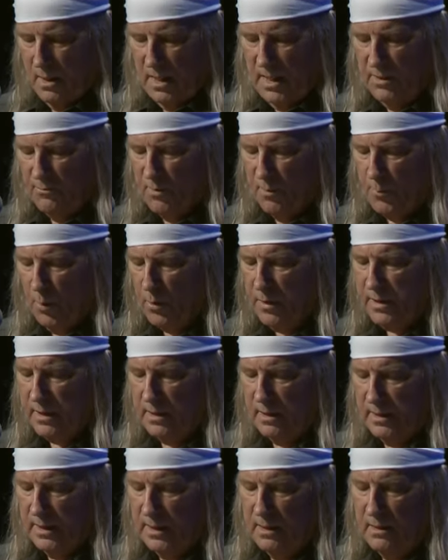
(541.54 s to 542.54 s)
He
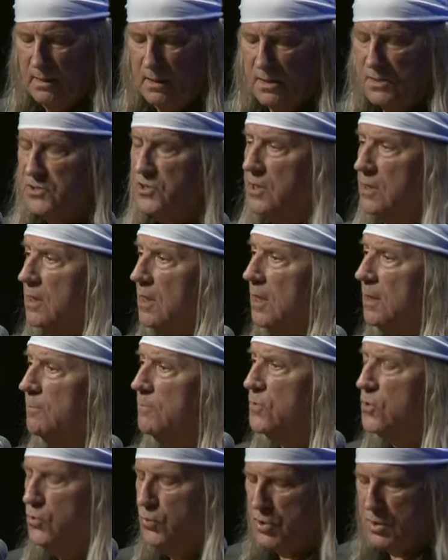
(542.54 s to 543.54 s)
reportedly
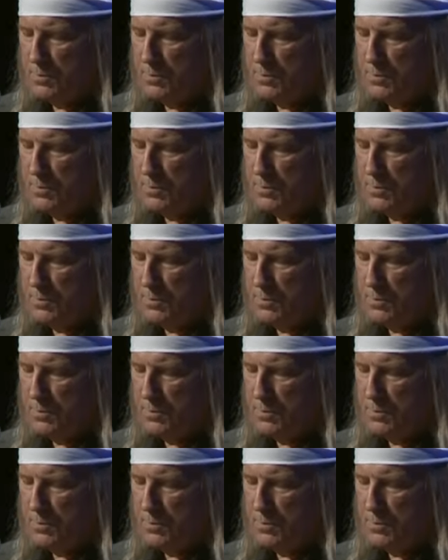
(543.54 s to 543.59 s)
succumbed to